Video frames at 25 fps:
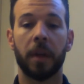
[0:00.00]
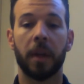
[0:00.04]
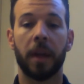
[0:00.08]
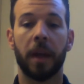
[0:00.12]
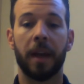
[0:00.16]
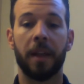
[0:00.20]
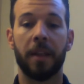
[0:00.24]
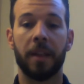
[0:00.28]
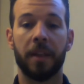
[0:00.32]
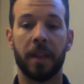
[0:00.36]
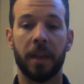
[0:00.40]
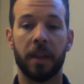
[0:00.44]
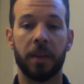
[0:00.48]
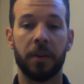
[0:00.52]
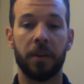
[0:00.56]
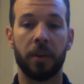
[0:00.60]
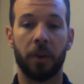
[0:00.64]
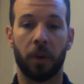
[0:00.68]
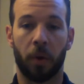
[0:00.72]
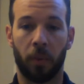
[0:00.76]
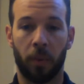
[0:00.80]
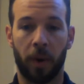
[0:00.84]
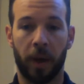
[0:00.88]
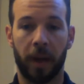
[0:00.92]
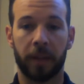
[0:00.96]
and then
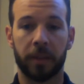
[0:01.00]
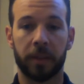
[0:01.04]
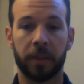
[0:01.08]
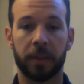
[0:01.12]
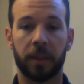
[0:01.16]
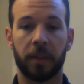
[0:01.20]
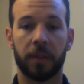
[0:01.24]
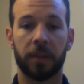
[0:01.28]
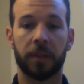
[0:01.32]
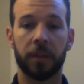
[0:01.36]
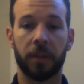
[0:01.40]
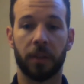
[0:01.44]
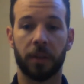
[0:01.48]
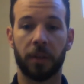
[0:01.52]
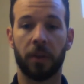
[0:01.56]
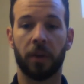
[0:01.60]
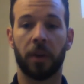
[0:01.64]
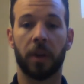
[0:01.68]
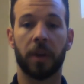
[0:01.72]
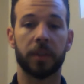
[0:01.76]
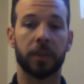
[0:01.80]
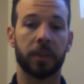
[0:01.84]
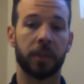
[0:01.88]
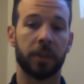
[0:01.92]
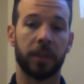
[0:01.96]
you'll rest. So you'll
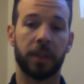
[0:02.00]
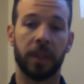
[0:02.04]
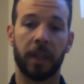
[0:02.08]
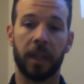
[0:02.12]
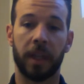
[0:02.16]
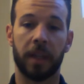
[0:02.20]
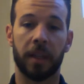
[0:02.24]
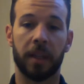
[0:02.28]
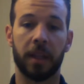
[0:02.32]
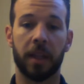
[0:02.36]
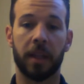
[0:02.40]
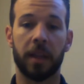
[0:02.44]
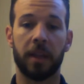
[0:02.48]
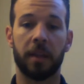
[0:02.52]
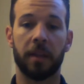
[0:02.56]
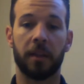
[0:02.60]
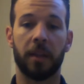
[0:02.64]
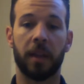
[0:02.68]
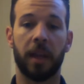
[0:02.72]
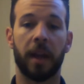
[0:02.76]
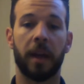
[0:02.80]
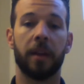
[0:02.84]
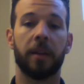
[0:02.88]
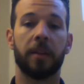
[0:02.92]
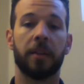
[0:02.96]
also see at the end of
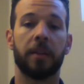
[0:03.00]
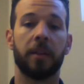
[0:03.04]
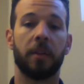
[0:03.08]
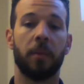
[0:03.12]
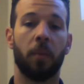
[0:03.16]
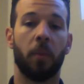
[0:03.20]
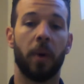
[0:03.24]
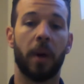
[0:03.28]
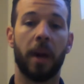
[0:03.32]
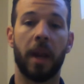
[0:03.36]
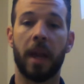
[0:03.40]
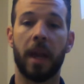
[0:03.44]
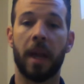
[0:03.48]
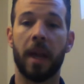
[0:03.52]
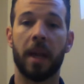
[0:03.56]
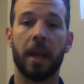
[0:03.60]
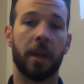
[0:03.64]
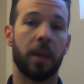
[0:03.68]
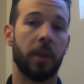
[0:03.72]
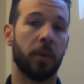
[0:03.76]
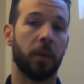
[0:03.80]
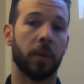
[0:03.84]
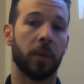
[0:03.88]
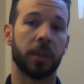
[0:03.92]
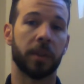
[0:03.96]
that 1A,
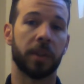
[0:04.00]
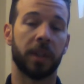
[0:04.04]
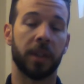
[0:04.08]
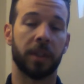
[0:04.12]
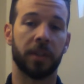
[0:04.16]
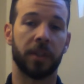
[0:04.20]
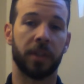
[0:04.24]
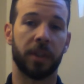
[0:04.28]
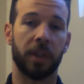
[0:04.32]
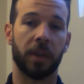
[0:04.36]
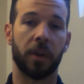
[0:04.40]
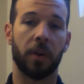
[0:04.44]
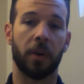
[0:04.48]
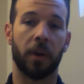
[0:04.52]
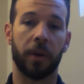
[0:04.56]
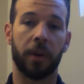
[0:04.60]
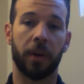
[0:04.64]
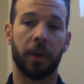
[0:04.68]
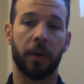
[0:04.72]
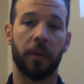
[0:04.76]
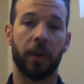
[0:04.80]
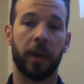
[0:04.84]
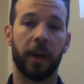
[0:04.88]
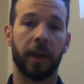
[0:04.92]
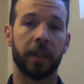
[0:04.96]
you will see a 0 on
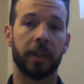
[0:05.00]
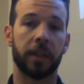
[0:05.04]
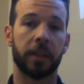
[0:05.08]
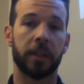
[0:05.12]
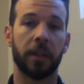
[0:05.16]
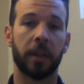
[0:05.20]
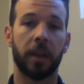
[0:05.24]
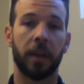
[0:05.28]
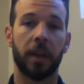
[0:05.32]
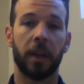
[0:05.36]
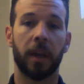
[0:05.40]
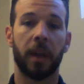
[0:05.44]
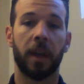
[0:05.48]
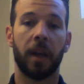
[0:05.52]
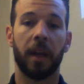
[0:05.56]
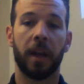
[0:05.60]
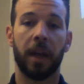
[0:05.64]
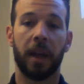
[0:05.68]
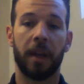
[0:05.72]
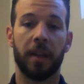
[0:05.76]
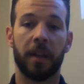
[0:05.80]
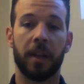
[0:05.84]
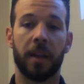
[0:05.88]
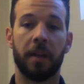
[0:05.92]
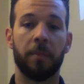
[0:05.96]
your rest.
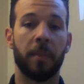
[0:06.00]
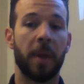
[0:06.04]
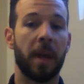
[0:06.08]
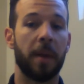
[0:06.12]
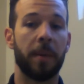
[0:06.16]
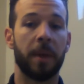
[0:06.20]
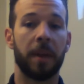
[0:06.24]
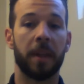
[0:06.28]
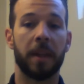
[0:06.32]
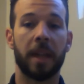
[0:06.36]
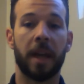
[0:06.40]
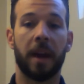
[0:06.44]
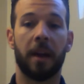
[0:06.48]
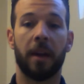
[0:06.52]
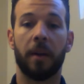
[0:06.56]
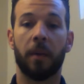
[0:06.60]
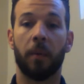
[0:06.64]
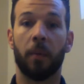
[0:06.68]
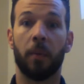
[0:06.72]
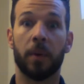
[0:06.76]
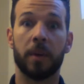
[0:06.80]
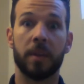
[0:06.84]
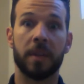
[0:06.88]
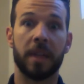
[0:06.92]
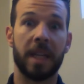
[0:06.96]
And then maybe down at
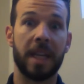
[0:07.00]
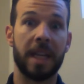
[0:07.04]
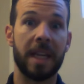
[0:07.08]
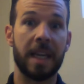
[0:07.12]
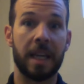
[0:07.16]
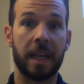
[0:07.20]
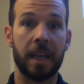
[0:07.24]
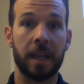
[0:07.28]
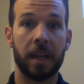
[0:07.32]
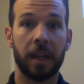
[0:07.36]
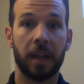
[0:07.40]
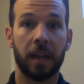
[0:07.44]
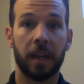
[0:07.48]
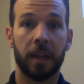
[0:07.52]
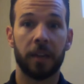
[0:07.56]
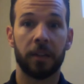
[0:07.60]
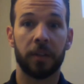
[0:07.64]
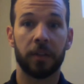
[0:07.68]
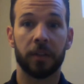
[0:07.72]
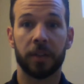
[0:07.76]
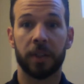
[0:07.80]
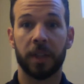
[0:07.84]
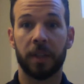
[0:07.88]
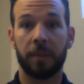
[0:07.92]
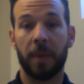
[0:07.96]
1E, you'll
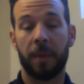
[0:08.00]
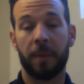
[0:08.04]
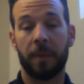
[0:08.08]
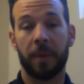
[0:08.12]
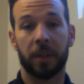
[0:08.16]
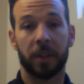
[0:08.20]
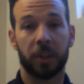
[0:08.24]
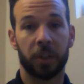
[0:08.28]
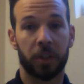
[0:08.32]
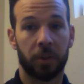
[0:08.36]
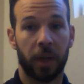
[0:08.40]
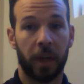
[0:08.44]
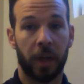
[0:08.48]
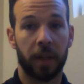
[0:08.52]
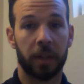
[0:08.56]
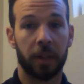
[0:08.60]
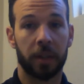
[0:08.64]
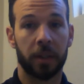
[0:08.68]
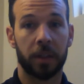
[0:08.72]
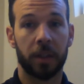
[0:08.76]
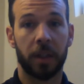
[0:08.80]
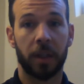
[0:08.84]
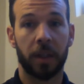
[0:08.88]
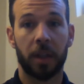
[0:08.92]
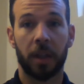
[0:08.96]
see maybe a
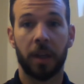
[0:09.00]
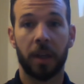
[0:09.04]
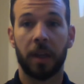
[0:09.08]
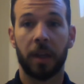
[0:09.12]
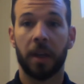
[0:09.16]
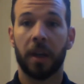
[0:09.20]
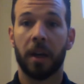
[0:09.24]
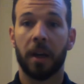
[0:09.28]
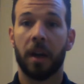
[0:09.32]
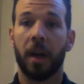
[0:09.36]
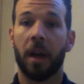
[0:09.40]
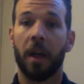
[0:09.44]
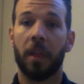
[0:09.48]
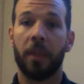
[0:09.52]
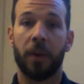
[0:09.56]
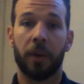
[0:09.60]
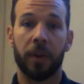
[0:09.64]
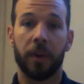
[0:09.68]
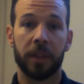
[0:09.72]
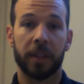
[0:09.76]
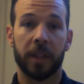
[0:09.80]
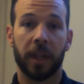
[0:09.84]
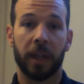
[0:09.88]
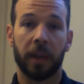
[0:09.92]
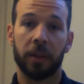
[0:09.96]
stretch, a
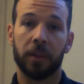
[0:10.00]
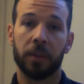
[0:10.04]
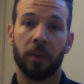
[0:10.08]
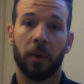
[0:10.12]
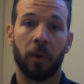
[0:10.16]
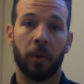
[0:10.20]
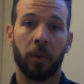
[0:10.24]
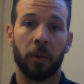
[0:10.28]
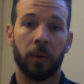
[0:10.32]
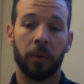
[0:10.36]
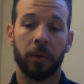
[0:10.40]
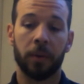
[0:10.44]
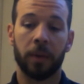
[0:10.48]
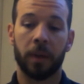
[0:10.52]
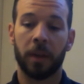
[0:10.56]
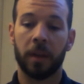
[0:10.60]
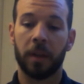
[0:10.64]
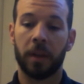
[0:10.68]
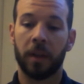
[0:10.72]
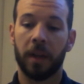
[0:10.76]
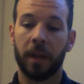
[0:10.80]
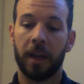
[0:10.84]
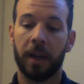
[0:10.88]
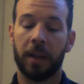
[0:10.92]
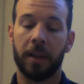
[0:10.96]
30-second hold,
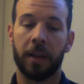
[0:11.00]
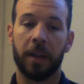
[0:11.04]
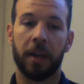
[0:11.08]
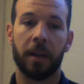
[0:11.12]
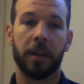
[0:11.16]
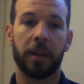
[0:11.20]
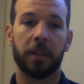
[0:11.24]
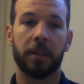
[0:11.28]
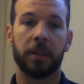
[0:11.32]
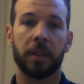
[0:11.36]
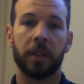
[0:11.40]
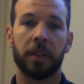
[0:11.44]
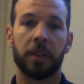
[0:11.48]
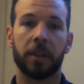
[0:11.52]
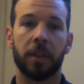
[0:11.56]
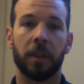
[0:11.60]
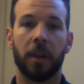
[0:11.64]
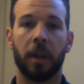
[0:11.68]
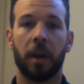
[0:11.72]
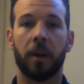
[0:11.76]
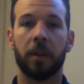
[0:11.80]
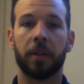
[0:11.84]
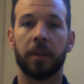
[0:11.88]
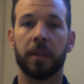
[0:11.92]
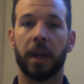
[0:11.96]
and then that's such a
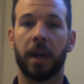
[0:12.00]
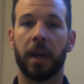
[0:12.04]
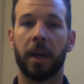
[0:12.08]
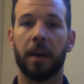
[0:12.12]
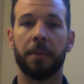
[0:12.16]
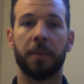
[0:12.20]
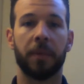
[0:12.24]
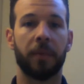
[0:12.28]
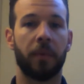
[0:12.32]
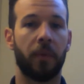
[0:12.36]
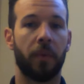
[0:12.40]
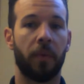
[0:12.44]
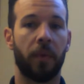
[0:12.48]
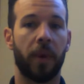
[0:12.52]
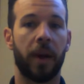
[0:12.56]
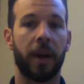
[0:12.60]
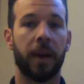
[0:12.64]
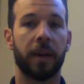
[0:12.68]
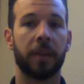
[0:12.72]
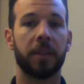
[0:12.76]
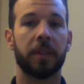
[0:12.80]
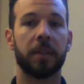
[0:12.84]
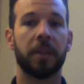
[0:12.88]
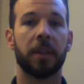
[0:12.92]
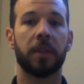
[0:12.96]
long time of a
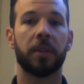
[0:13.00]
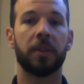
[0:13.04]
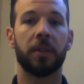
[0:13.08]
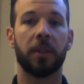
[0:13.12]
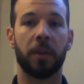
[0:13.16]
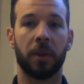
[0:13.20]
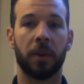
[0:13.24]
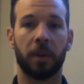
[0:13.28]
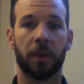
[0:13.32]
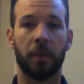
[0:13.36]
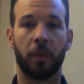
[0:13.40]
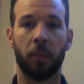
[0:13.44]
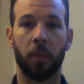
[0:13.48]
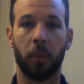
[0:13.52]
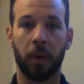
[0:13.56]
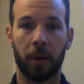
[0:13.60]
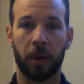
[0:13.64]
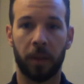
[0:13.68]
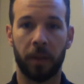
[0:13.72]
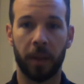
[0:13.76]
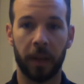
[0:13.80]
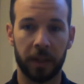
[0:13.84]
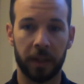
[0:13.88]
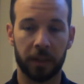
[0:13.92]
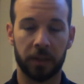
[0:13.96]
rest. So you're going to work
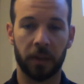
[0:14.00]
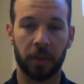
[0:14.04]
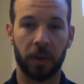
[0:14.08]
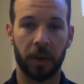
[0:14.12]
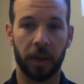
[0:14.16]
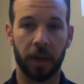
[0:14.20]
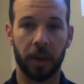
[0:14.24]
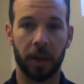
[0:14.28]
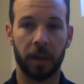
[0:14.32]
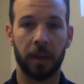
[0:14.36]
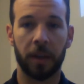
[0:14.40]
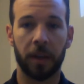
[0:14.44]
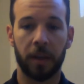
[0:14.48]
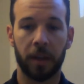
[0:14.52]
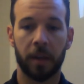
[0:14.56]
that circuit,